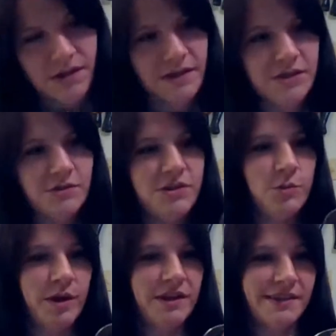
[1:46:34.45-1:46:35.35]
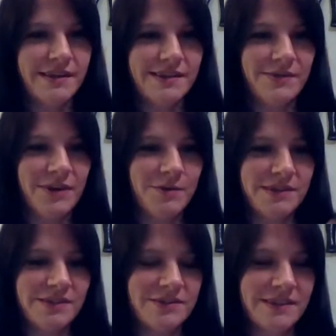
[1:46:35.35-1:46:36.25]
I'll do two bucks on this if
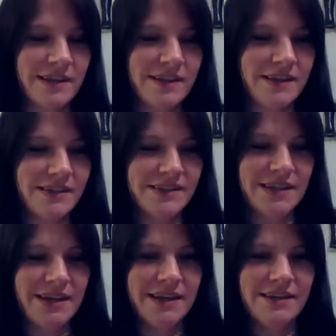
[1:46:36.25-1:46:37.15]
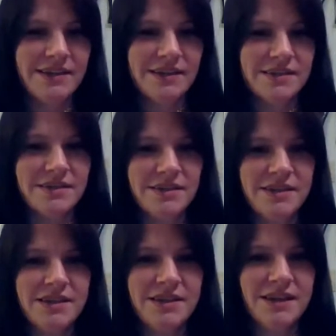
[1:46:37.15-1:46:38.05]
anyone's interested. It's uh,
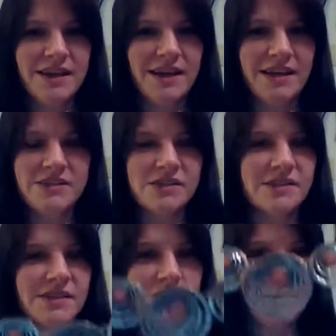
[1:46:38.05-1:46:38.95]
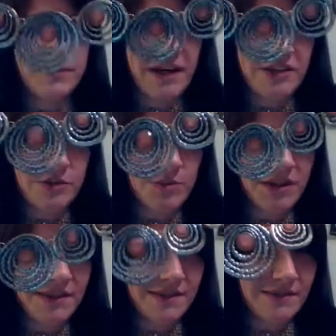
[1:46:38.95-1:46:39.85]
it's just a little fashion
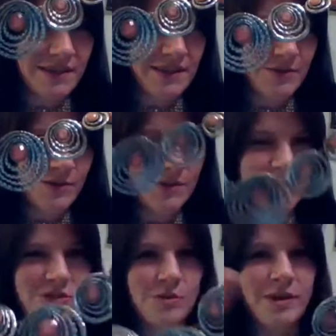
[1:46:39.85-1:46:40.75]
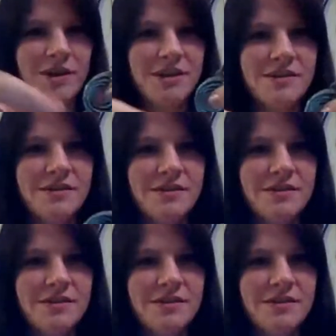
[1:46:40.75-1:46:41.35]
piece. There's nothing real special about it.